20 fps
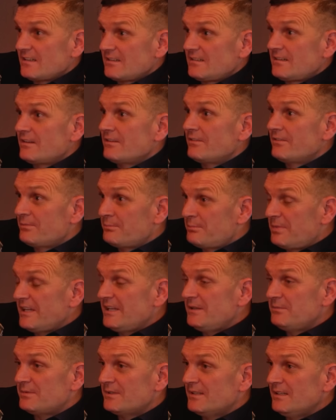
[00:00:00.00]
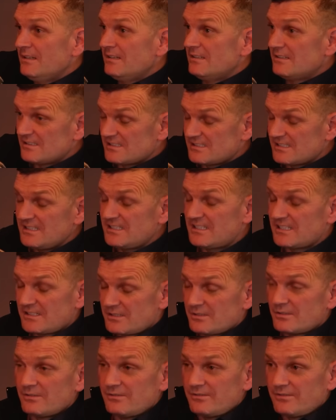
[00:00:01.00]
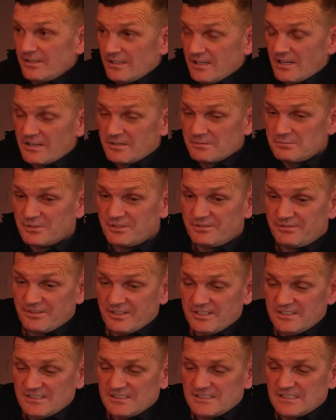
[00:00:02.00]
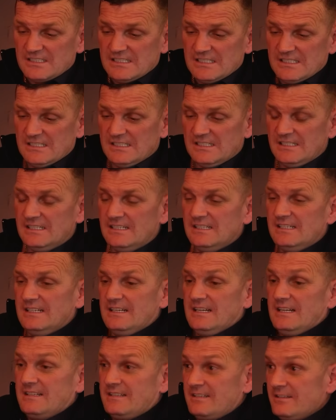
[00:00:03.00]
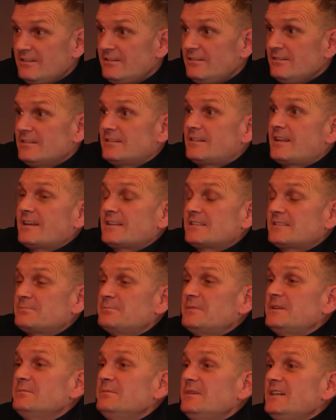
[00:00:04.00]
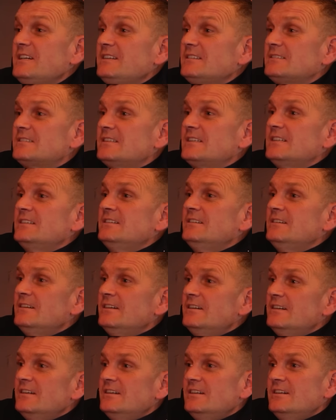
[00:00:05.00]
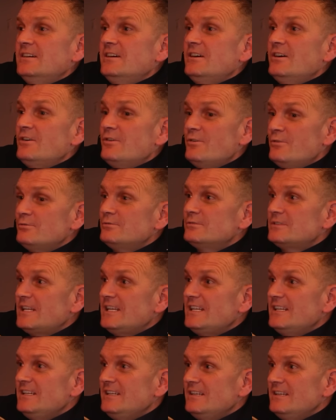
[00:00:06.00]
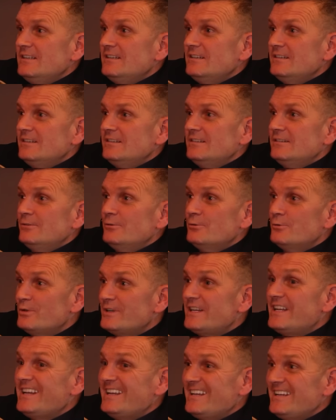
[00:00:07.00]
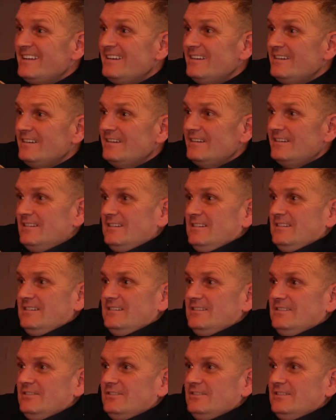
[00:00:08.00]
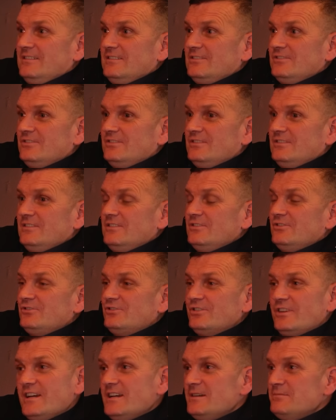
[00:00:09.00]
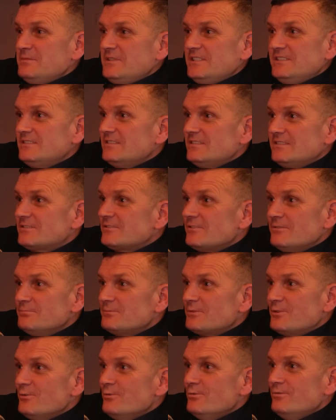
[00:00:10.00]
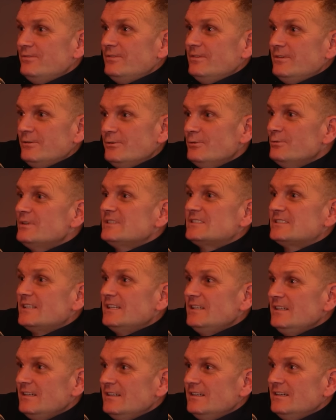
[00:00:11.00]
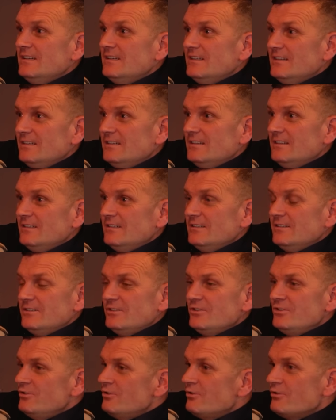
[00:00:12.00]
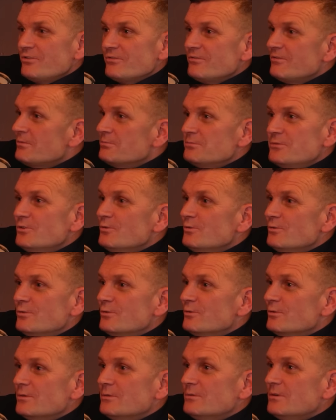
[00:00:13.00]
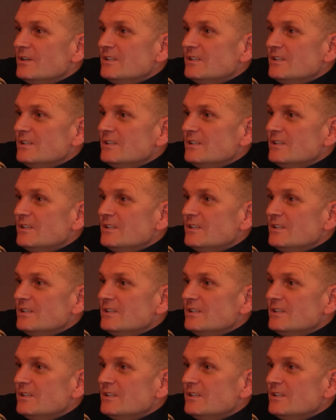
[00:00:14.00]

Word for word: it to people. I sent it to a lot of my friends. And they all text me back saying, Who's he? Who are they? Sham, he's in some goof. Who is he? None of them knew we put who a picture